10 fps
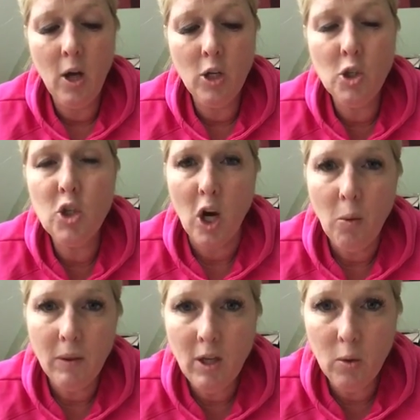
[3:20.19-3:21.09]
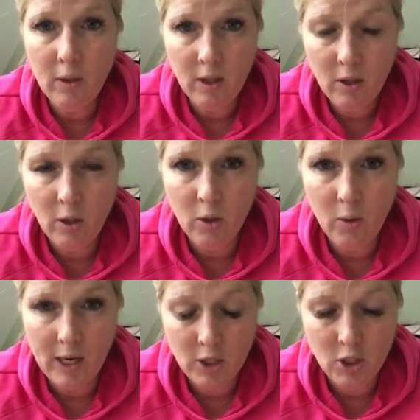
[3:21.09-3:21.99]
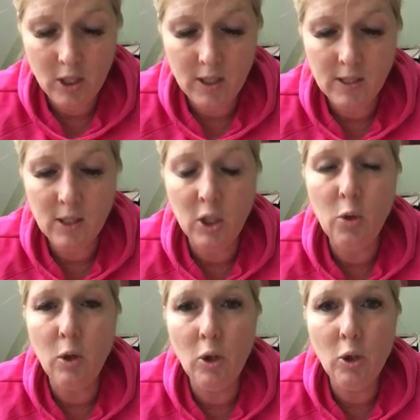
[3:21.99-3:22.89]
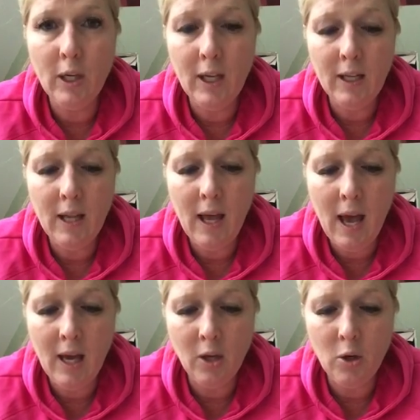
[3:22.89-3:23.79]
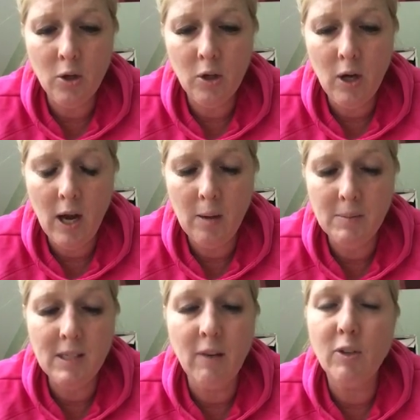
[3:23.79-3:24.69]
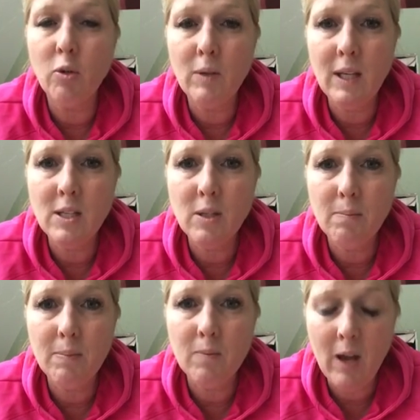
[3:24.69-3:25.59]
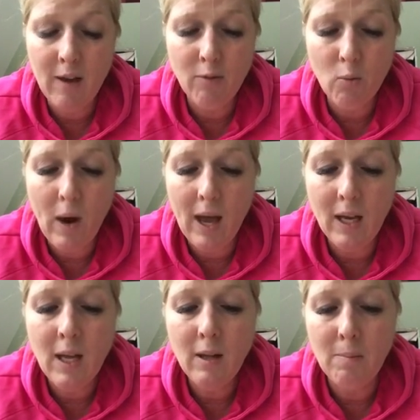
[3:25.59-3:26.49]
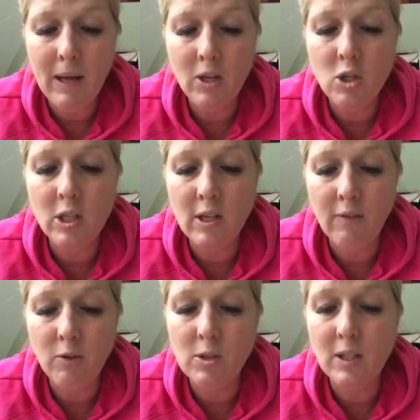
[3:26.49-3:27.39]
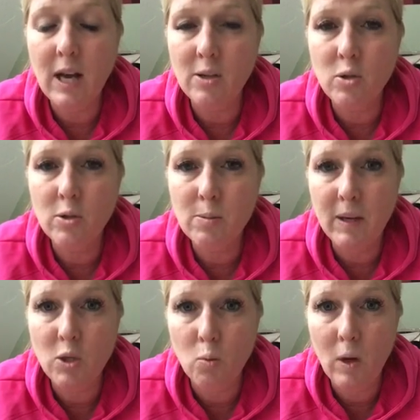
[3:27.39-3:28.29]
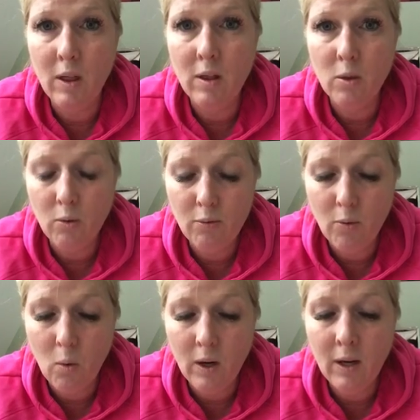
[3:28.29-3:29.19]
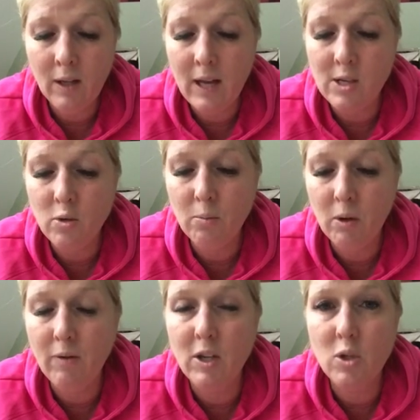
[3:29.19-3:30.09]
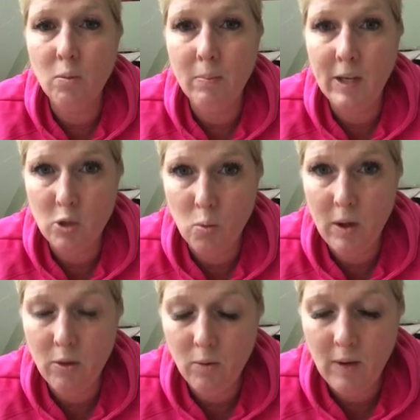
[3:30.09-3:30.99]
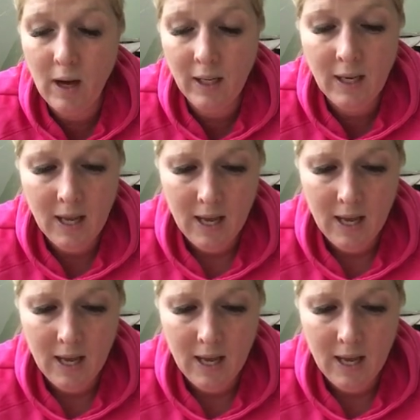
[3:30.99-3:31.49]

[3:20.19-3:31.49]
Start with the critical questions. You are looking at yourself. You need to have read Managing Diverse Classrooms, page 1 through 4, and Classroom Motivation, page 1 through 9.